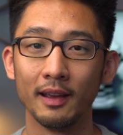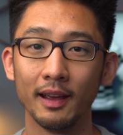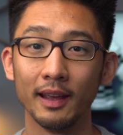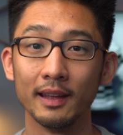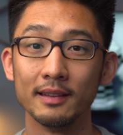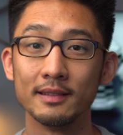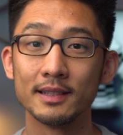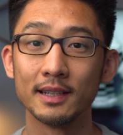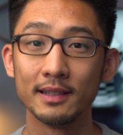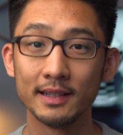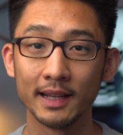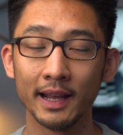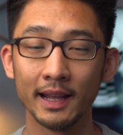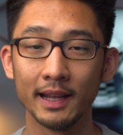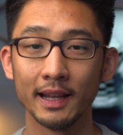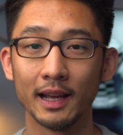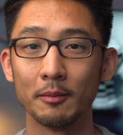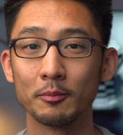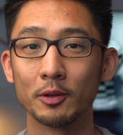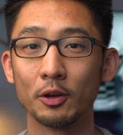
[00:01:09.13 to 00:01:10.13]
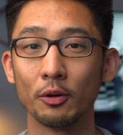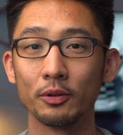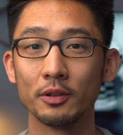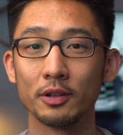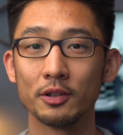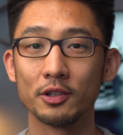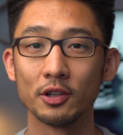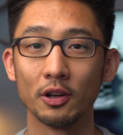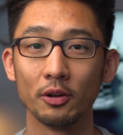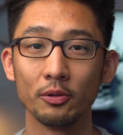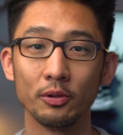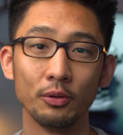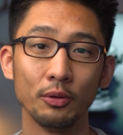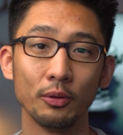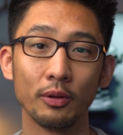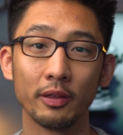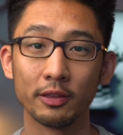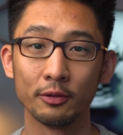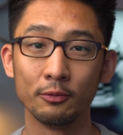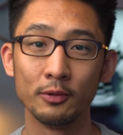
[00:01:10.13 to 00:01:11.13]
and today I'm going to show
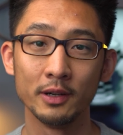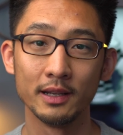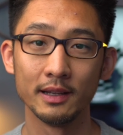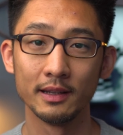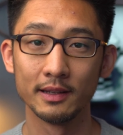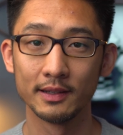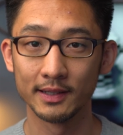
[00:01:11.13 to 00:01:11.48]
you three